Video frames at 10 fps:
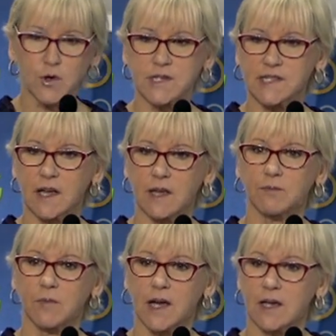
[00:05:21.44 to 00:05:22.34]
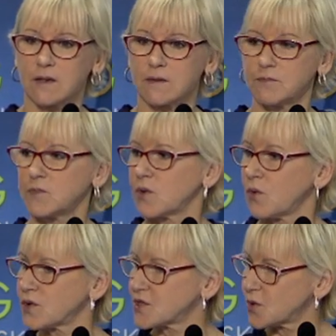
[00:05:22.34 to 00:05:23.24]
course, I
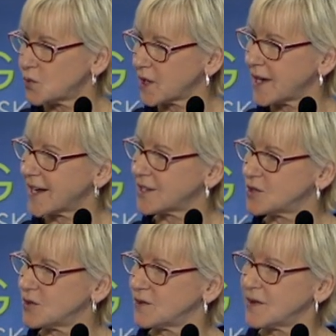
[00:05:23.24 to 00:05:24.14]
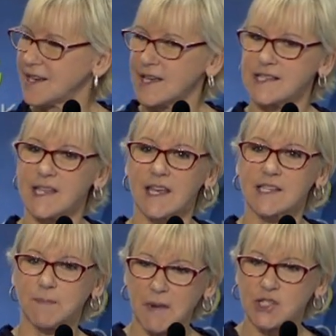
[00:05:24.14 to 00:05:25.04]
also would like to say a
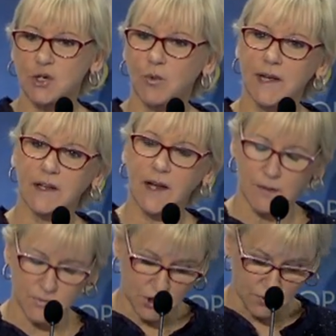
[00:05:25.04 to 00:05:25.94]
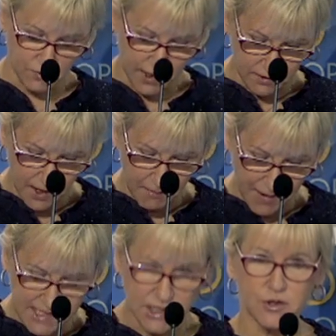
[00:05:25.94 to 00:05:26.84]
special welcome to
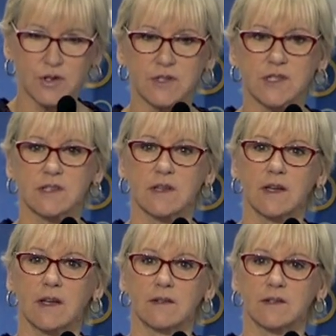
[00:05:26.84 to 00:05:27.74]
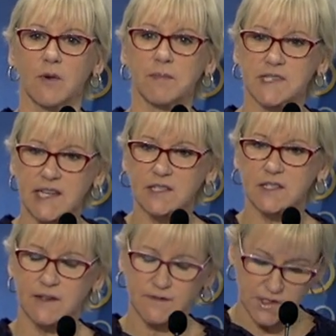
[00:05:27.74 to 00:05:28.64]
ambassadors and
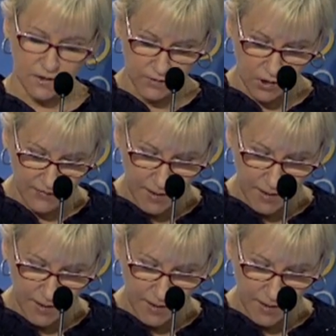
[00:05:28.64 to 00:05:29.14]
representatives of